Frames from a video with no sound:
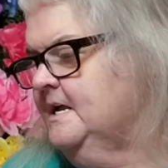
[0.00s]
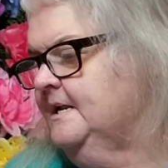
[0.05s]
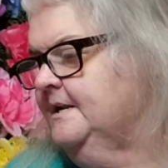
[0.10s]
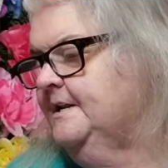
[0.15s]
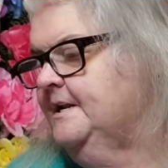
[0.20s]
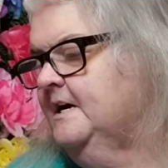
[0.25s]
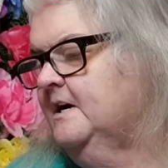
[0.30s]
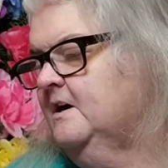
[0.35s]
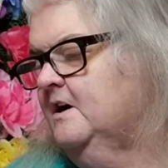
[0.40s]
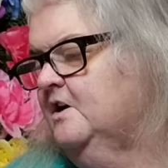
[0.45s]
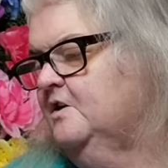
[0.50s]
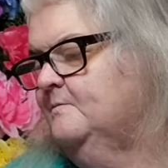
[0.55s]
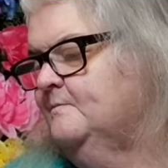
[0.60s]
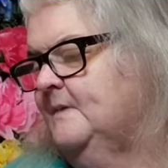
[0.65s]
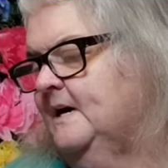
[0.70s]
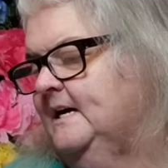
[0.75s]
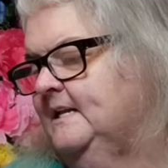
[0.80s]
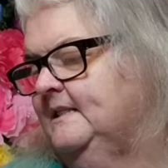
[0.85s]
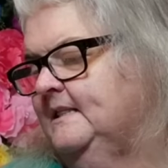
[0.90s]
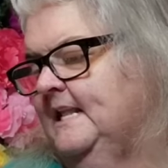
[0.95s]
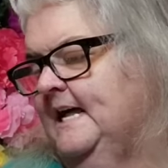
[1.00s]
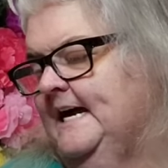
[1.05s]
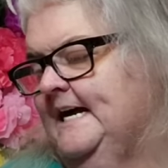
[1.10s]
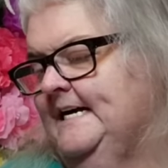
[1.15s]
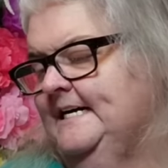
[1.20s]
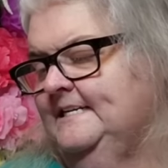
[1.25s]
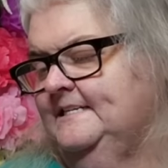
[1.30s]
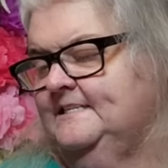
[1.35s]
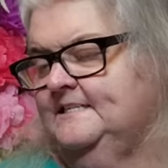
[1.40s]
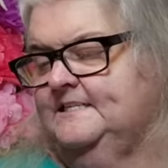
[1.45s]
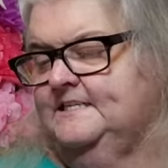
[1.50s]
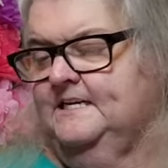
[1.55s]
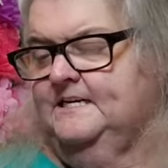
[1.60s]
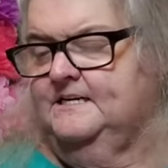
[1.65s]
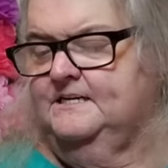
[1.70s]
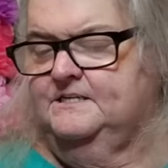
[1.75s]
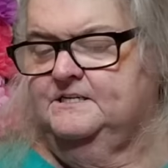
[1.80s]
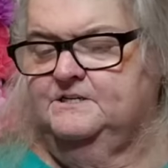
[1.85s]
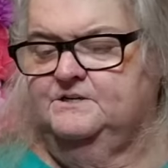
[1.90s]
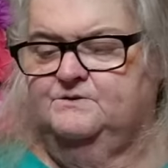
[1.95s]
Now on my last,
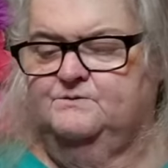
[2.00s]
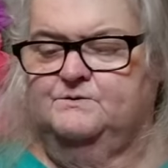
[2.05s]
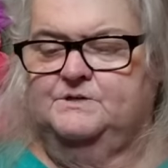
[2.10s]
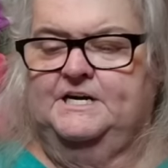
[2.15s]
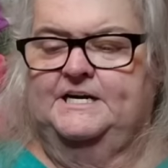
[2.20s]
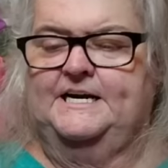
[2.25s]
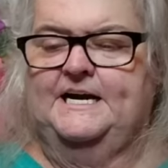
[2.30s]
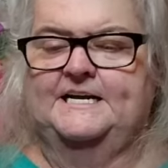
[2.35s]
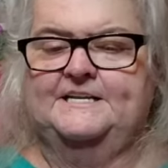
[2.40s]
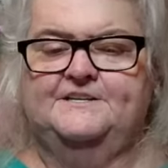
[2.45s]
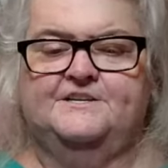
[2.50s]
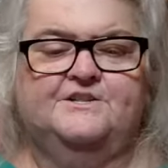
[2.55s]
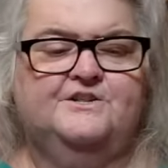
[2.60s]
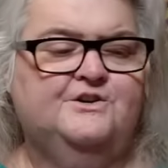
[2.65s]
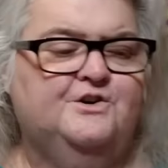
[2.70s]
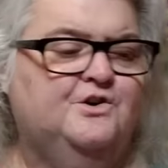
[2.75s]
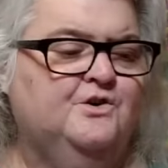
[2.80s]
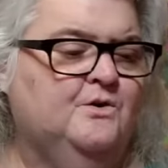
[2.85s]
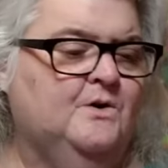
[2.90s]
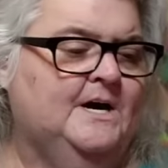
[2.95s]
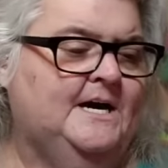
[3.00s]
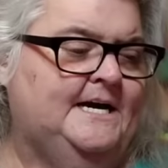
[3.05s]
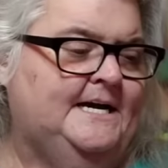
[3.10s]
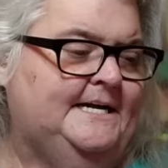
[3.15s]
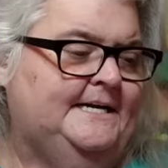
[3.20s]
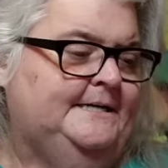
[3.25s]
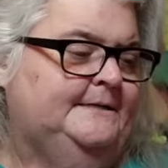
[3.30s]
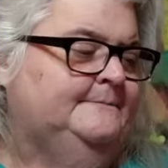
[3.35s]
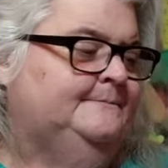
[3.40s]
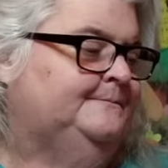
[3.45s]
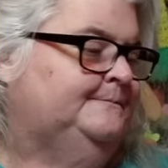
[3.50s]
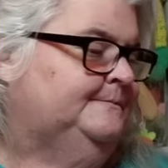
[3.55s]
when I got to the gray,